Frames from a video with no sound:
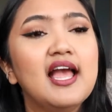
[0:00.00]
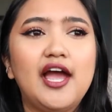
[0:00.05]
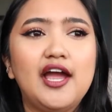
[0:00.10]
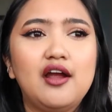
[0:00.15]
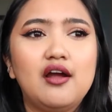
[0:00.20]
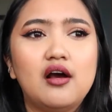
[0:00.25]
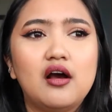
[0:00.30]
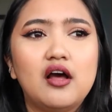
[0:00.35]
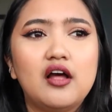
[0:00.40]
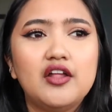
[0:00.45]
I
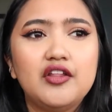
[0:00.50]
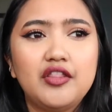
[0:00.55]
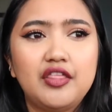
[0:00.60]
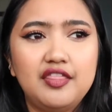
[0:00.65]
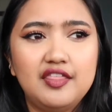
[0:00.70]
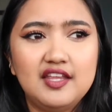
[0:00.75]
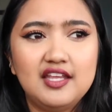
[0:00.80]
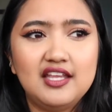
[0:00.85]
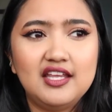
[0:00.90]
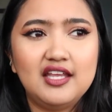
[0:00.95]
got
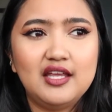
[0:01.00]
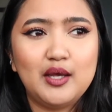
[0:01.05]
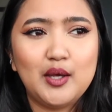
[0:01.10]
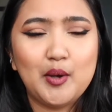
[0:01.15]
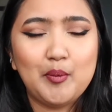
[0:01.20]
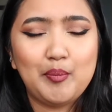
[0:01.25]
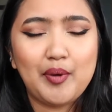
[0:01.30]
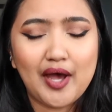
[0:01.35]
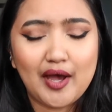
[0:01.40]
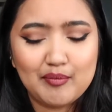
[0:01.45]

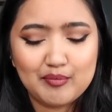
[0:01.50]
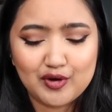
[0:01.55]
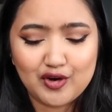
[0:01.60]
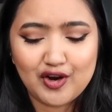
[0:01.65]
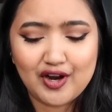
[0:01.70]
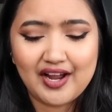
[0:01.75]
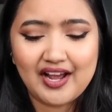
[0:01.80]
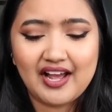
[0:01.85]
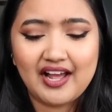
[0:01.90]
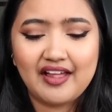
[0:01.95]
the Pat
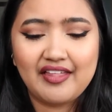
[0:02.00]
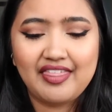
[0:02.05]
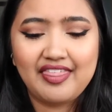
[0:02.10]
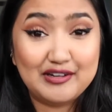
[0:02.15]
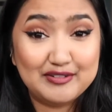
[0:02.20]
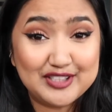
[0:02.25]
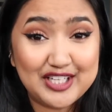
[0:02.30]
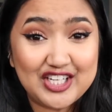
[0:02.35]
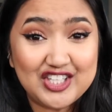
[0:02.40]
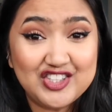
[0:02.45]
McGrath
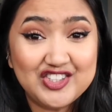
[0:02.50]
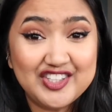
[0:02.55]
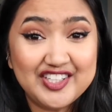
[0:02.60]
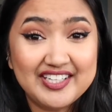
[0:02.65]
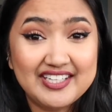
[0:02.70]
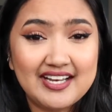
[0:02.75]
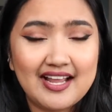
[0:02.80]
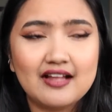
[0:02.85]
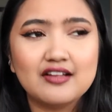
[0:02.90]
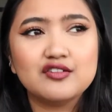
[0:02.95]

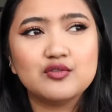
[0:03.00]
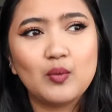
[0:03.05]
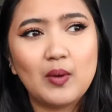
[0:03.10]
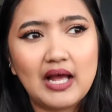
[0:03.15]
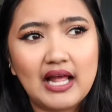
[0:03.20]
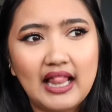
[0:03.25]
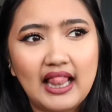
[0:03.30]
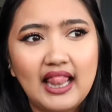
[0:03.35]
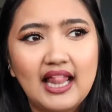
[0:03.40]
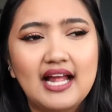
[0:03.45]
foundation as
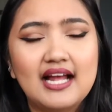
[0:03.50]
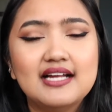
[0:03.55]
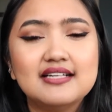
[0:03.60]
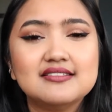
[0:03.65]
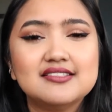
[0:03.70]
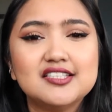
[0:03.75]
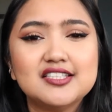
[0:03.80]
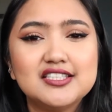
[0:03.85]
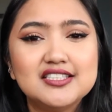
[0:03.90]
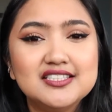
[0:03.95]
well
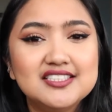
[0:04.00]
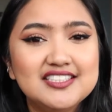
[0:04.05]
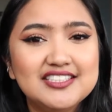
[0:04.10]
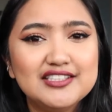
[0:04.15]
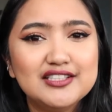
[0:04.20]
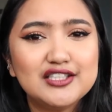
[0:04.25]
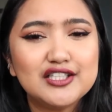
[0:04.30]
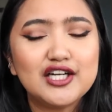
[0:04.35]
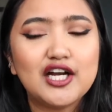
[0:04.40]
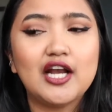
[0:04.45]
as the
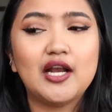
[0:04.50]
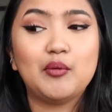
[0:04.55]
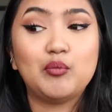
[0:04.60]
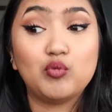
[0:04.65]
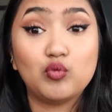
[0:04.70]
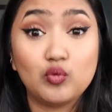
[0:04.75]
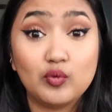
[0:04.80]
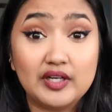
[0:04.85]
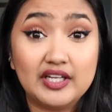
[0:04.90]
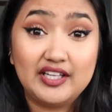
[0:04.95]
concealer, and
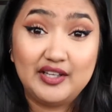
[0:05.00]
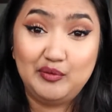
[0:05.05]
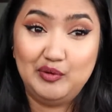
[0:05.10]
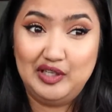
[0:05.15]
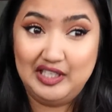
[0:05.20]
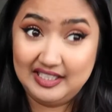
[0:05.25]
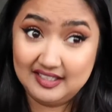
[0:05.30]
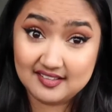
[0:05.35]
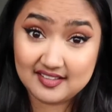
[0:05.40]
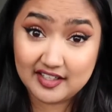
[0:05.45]
I'm
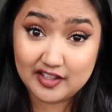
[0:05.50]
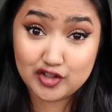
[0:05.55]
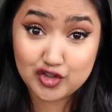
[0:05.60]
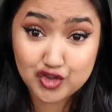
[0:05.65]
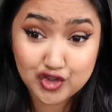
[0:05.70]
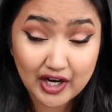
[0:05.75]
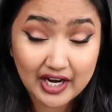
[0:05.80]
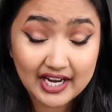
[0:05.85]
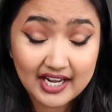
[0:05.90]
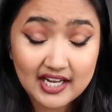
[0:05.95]
really excited to
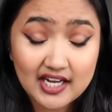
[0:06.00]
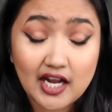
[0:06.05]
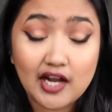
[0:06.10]
try it.